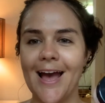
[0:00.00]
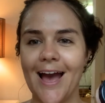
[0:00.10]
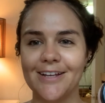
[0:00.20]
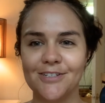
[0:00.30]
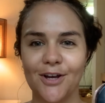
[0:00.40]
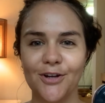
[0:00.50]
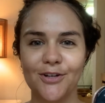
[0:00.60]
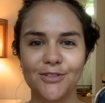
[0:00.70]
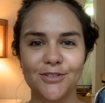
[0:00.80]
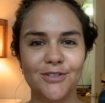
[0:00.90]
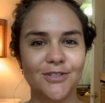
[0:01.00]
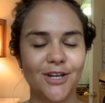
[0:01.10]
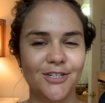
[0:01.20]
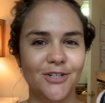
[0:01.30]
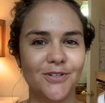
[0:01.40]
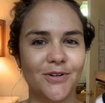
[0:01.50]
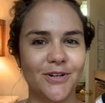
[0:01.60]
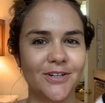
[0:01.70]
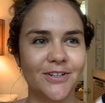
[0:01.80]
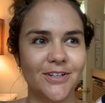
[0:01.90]
I saw a girl do a
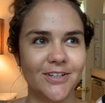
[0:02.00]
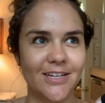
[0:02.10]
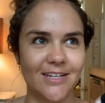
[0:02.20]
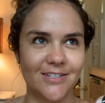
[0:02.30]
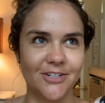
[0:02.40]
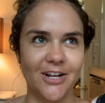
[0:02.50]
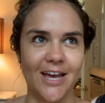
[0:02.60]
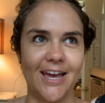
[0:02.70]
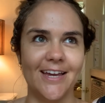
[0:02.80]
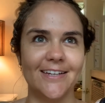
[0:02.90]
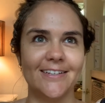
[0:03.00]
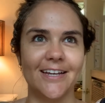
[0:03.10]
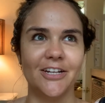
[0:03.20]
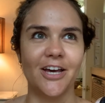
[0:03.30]
tutorial yesterday, and